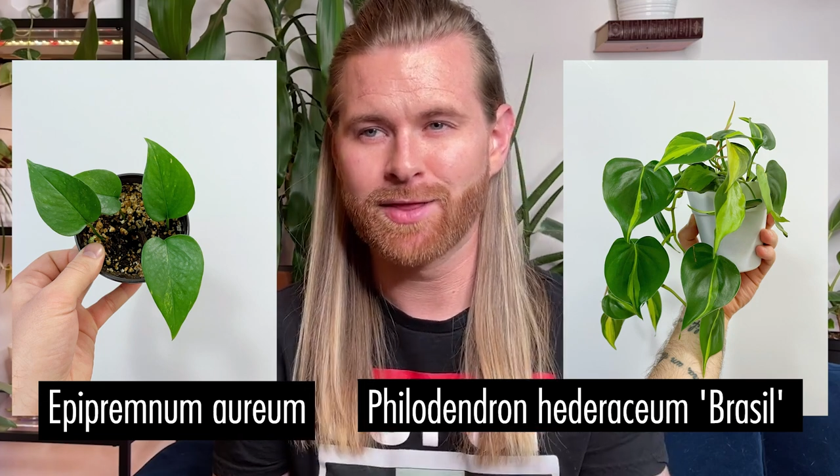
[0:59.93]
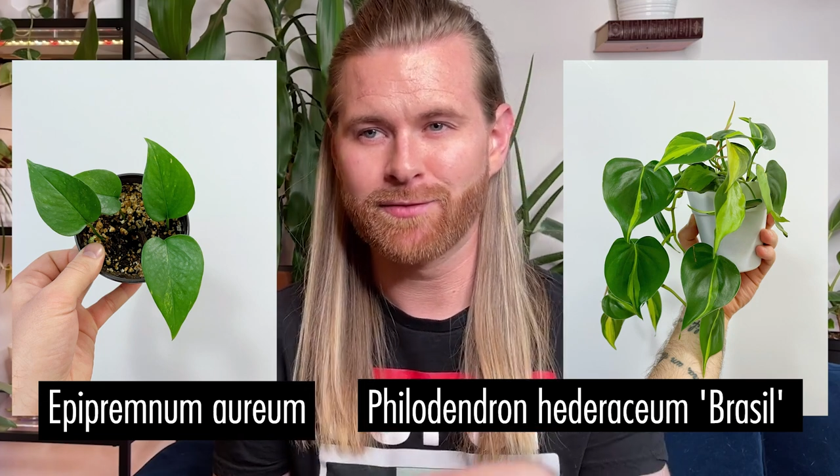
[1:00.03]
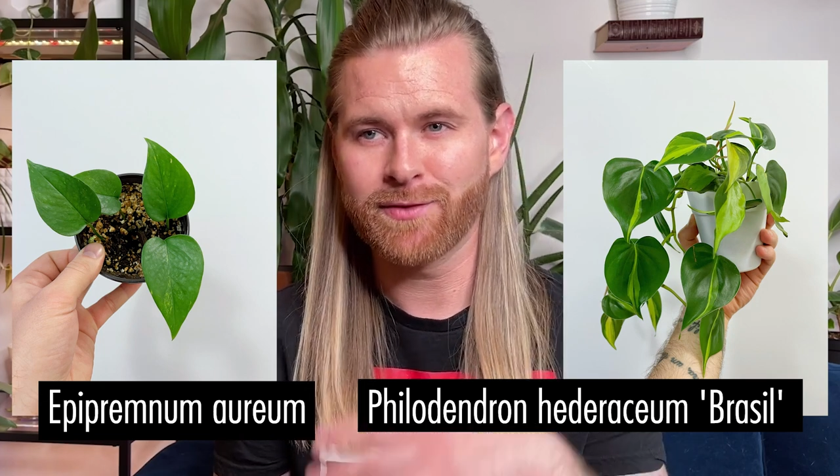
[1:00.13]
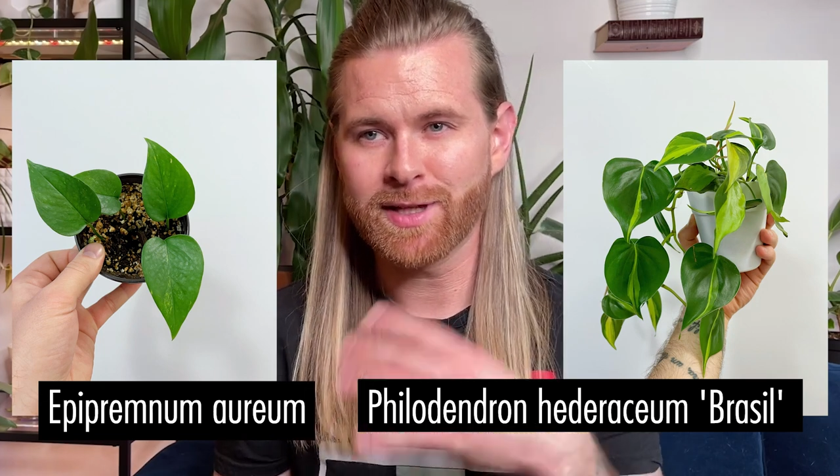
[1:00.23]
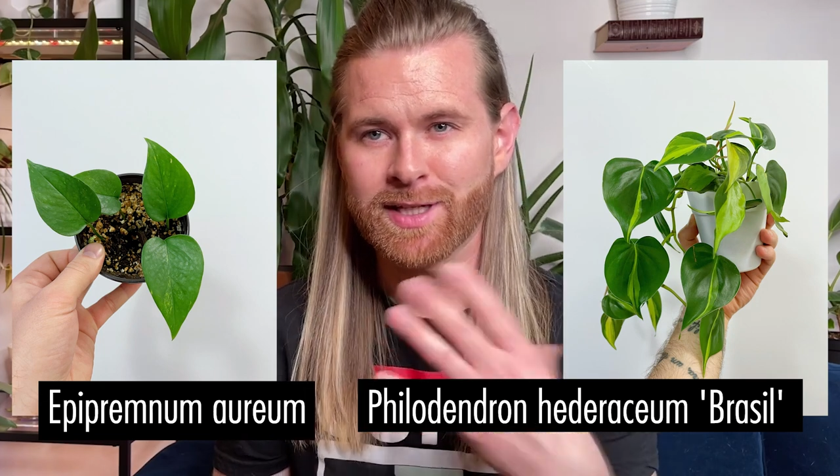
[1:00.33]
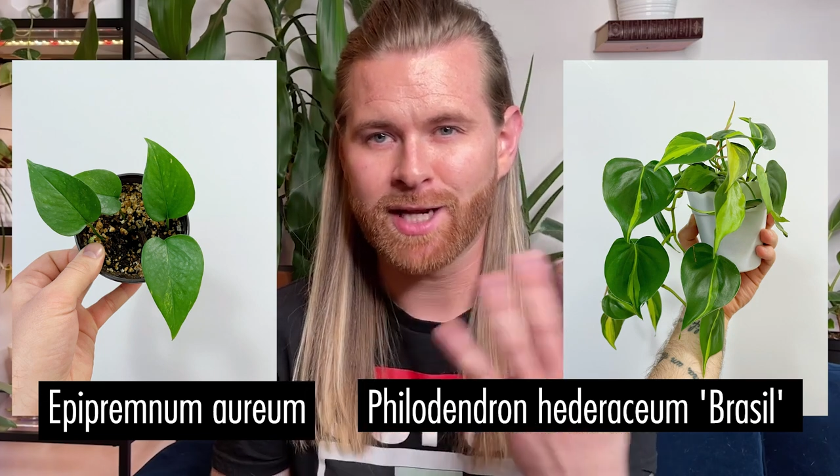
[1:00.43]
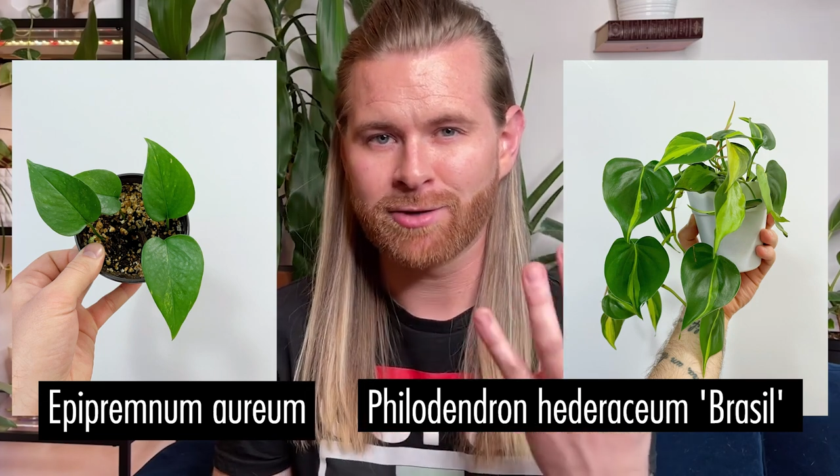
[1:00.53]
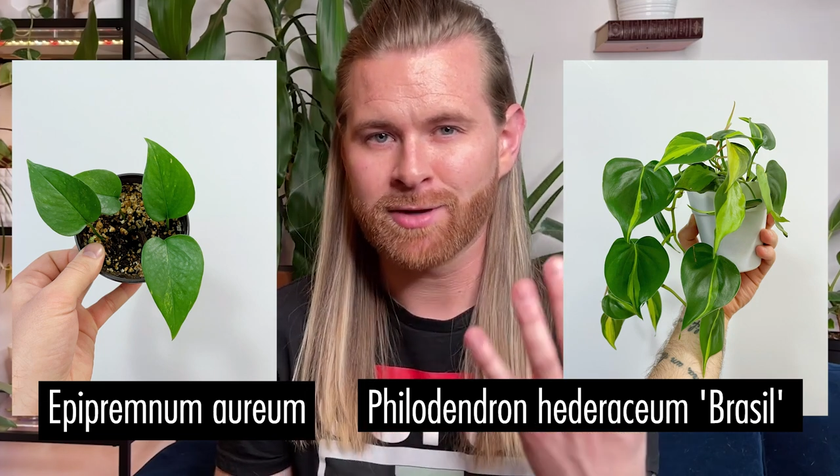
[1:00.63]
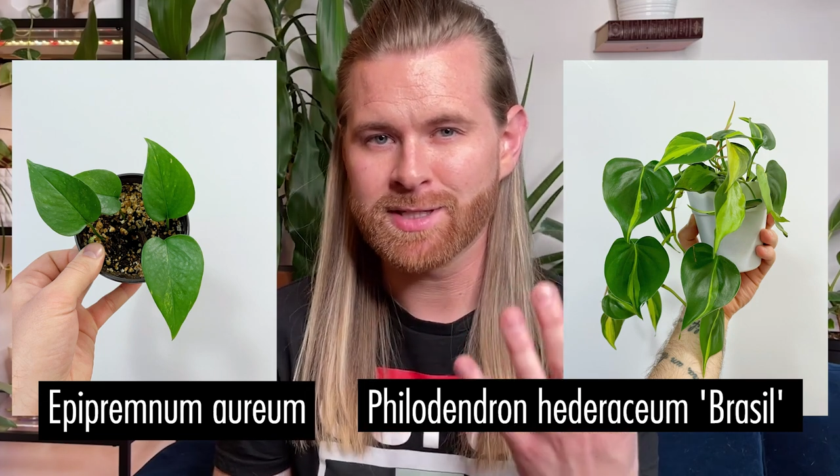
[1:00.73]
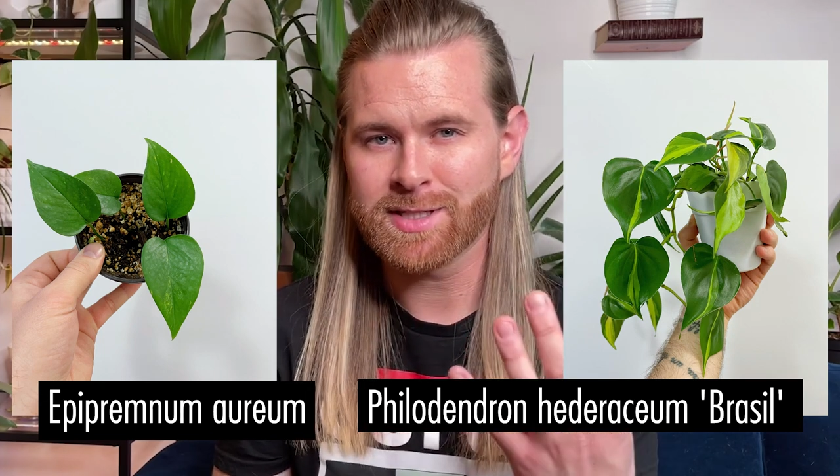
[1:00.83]
the
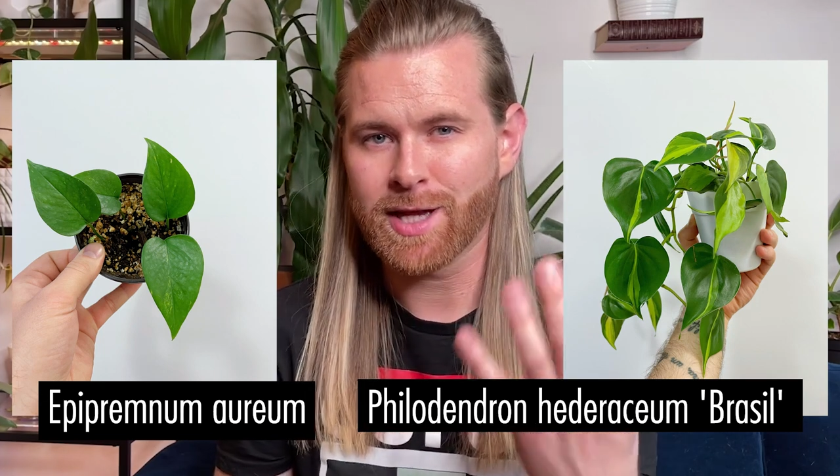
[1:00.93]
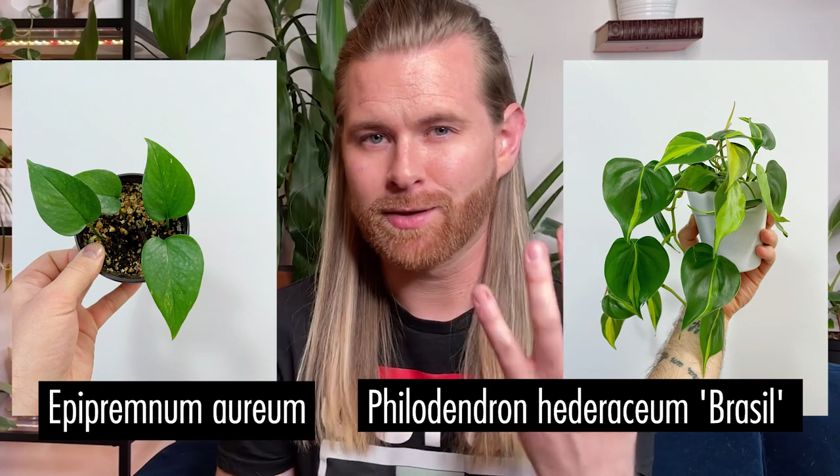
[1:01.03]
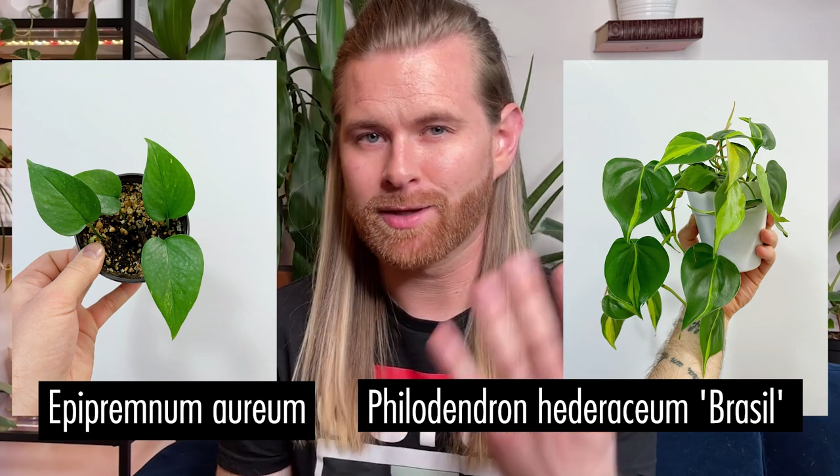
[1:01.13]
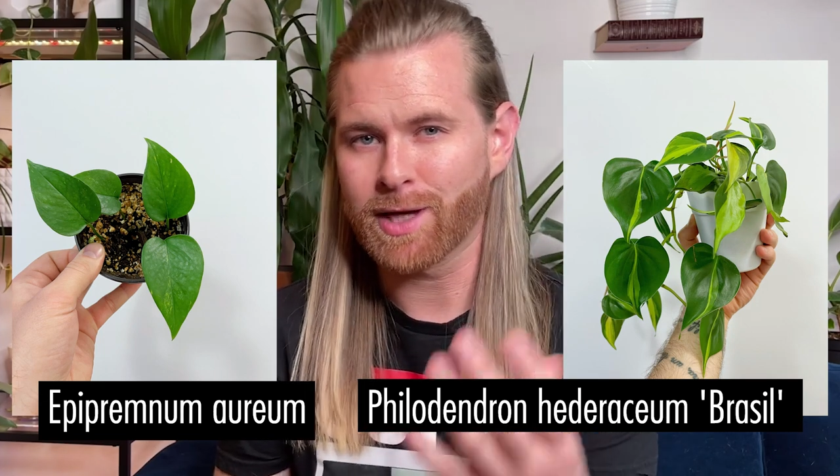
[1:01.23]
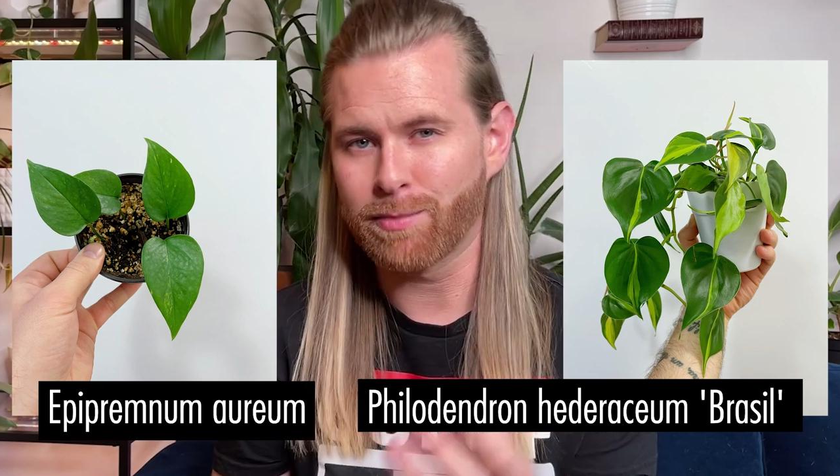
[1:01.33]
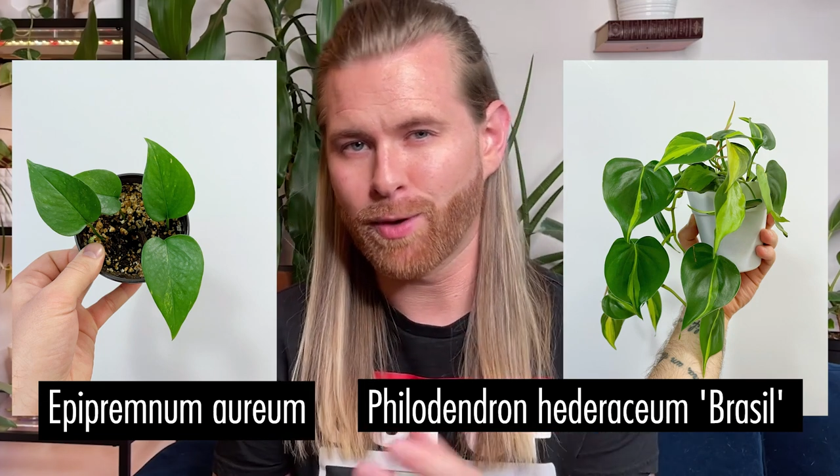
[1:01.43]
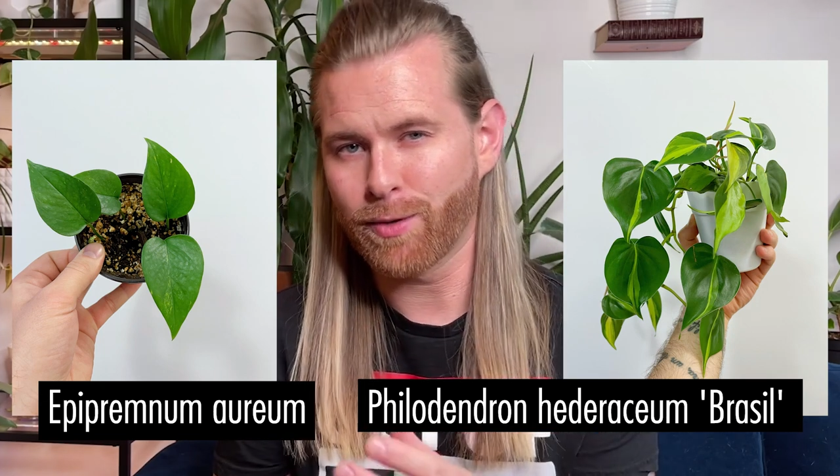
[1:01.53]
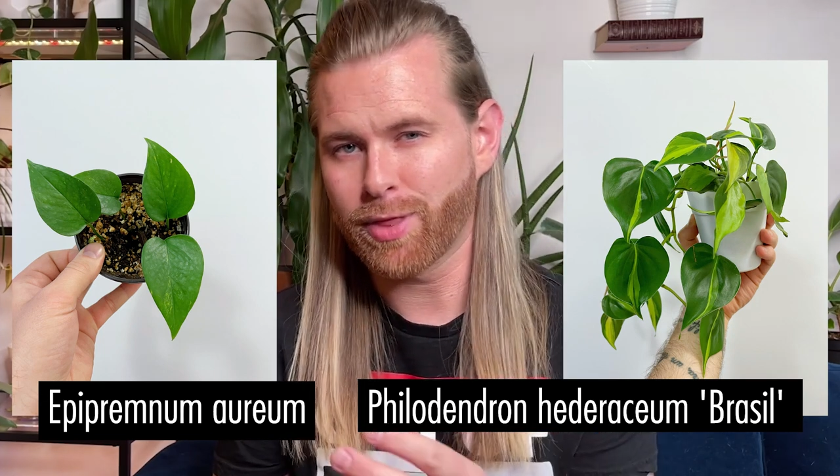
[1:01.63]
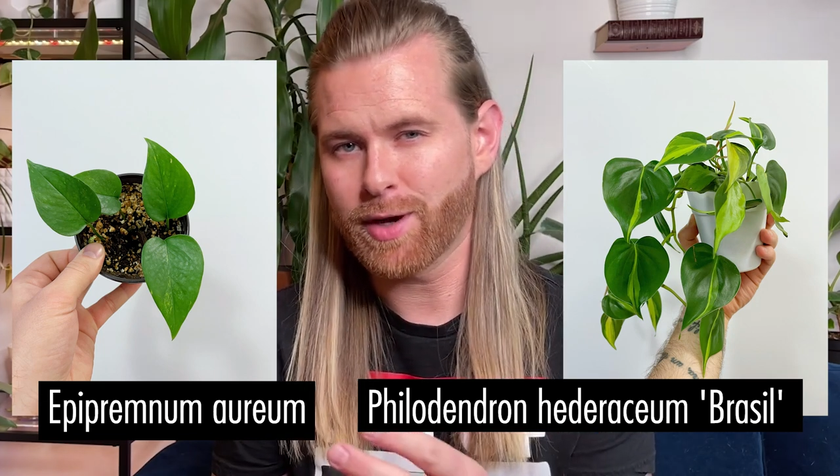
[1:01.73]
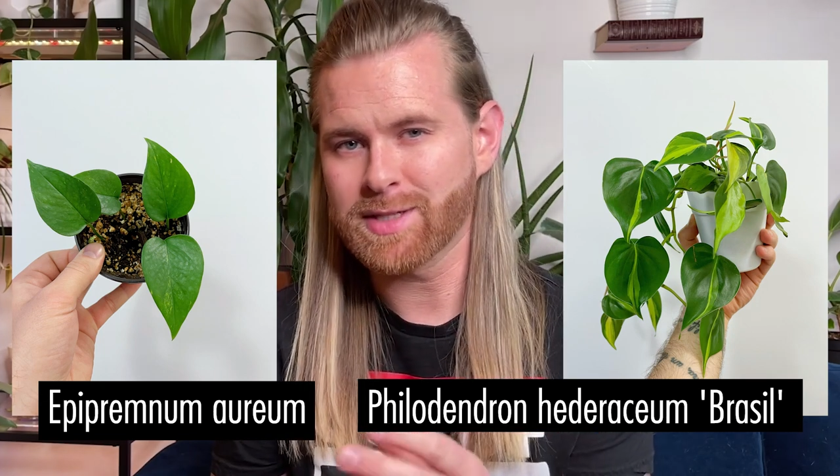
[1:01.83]
philodendrons that look like
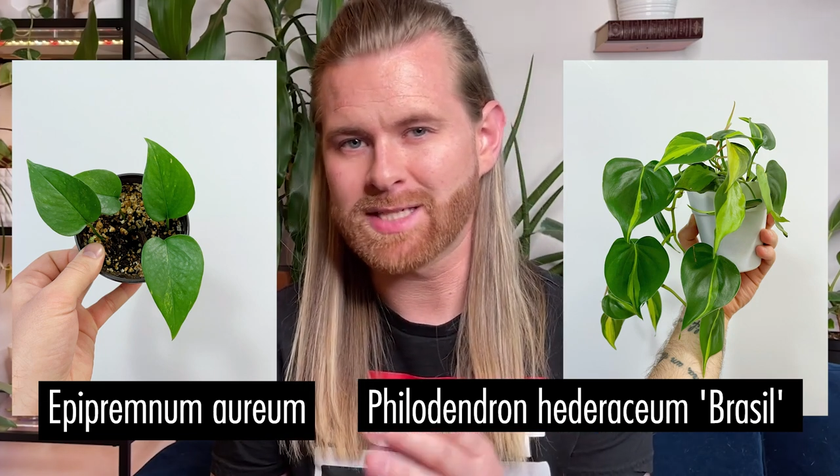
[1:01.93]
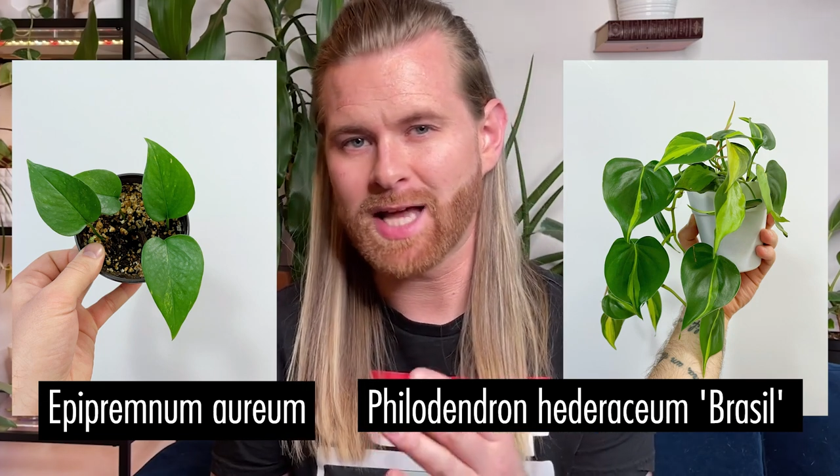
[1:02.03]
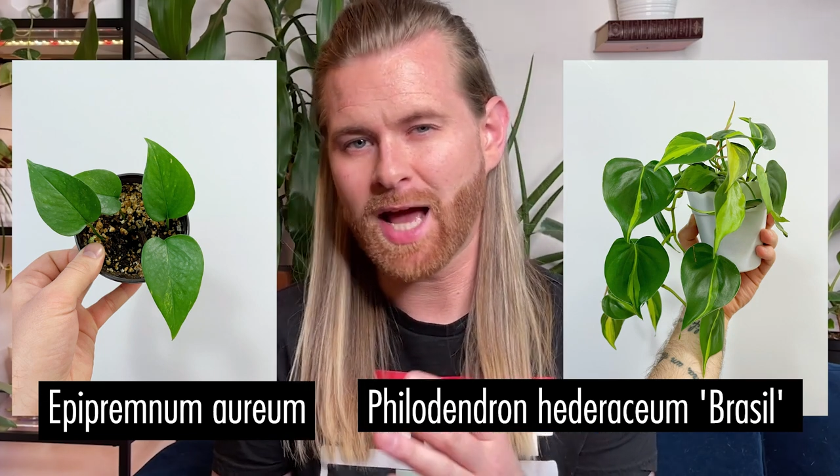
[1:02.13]
pothos